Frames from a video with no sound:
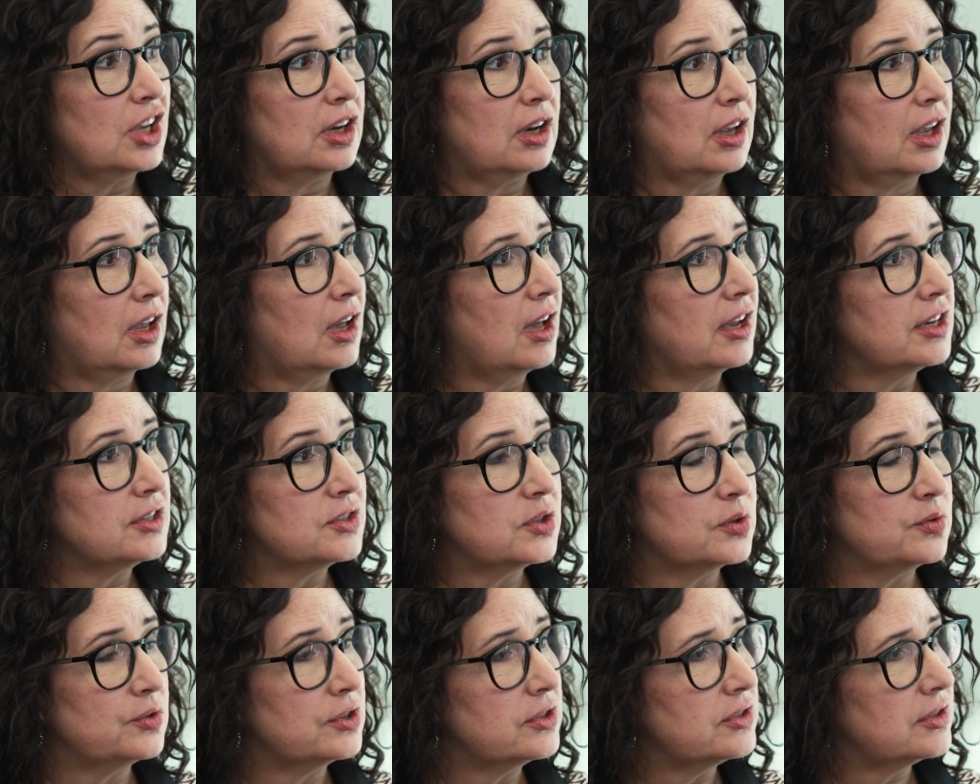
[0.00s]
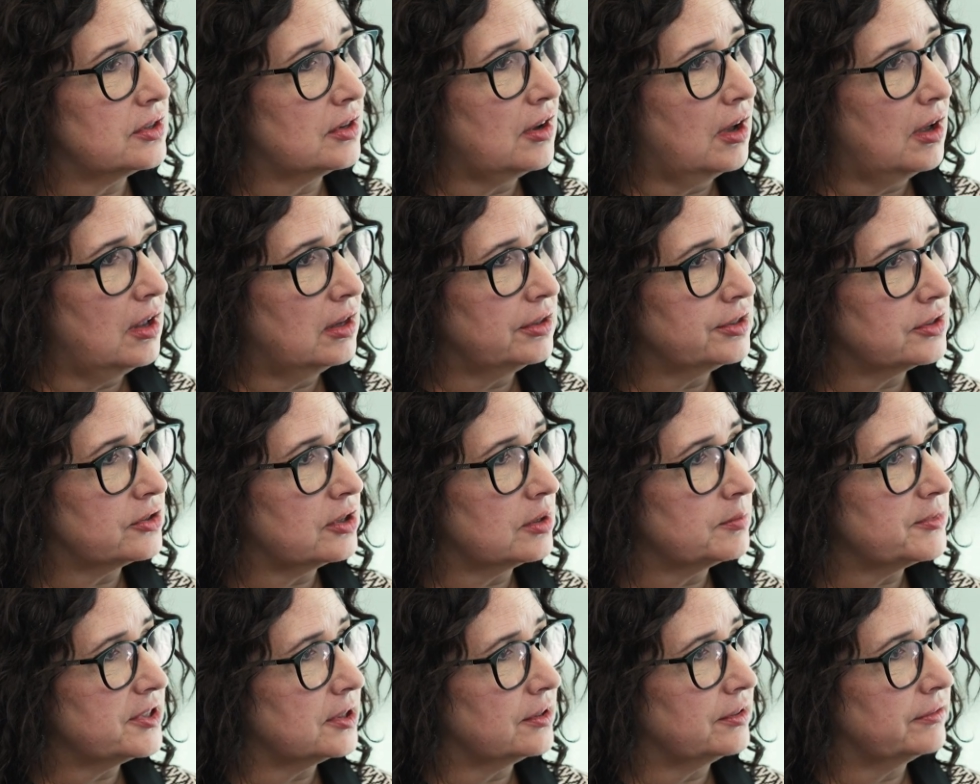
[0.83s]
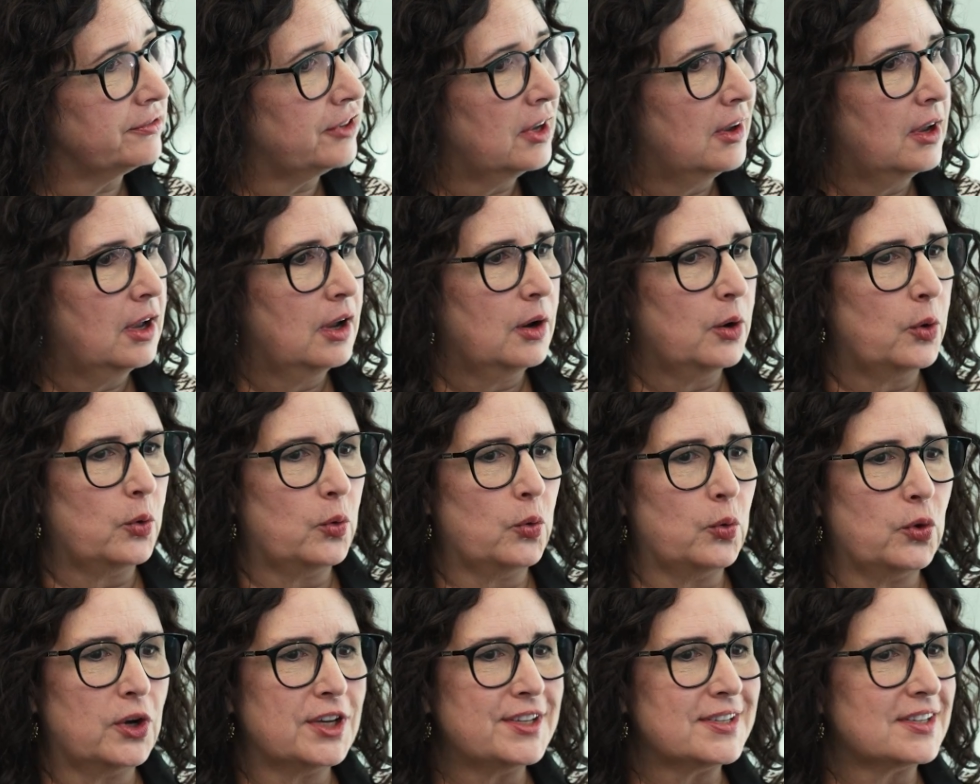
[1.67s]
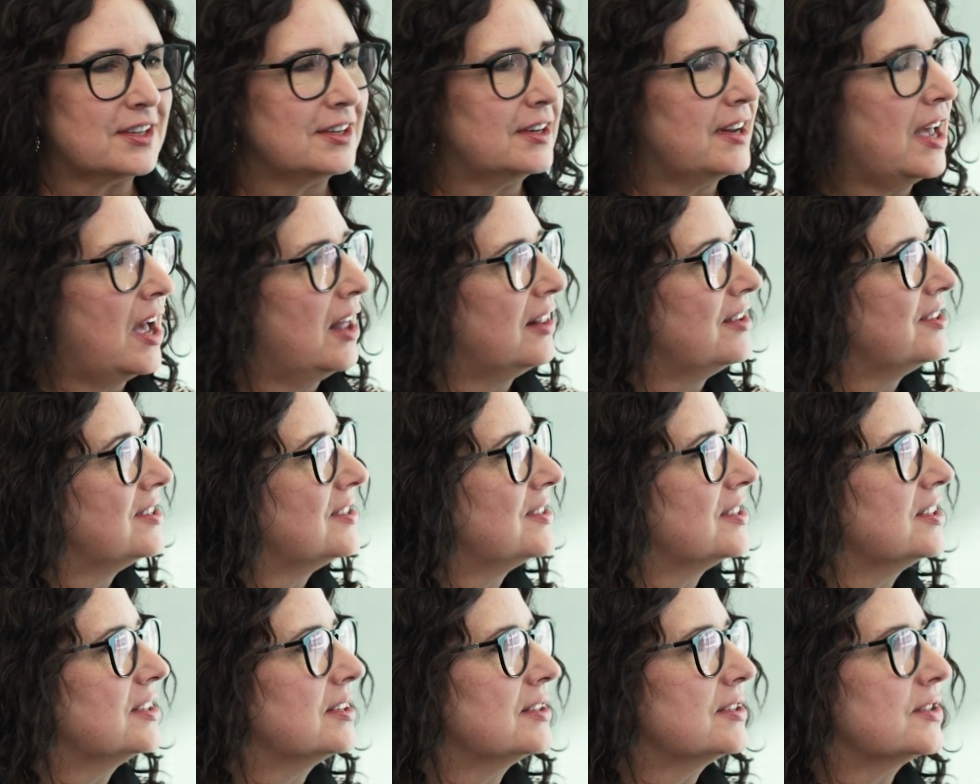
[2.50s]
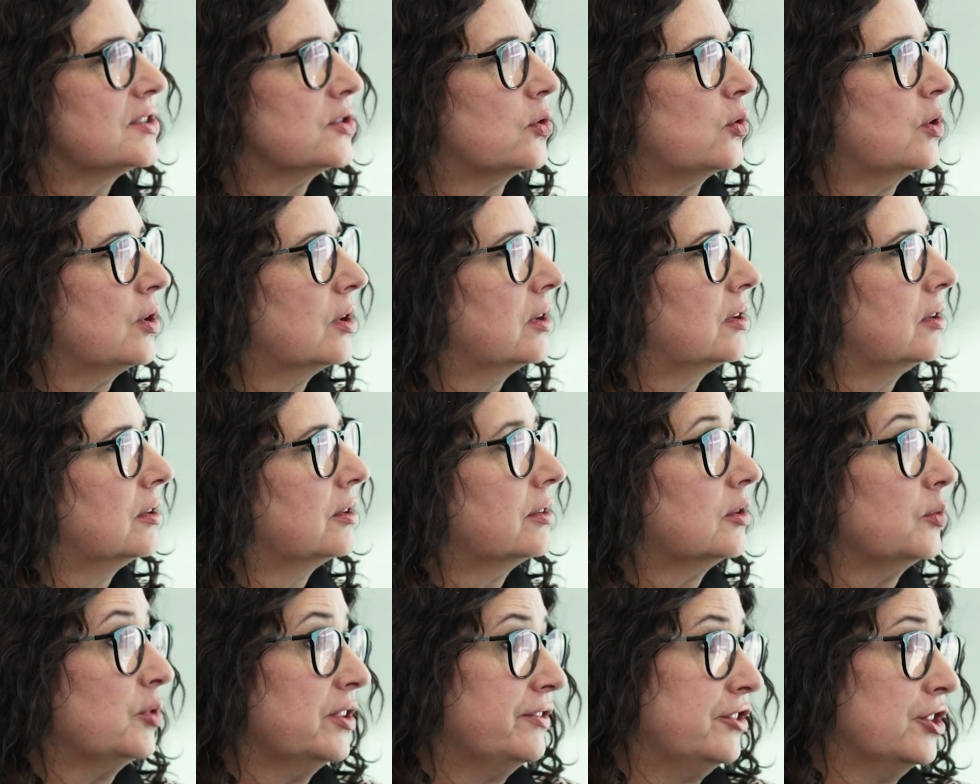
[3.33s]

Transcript: Gen AI tools at all in terms of risk analysis or the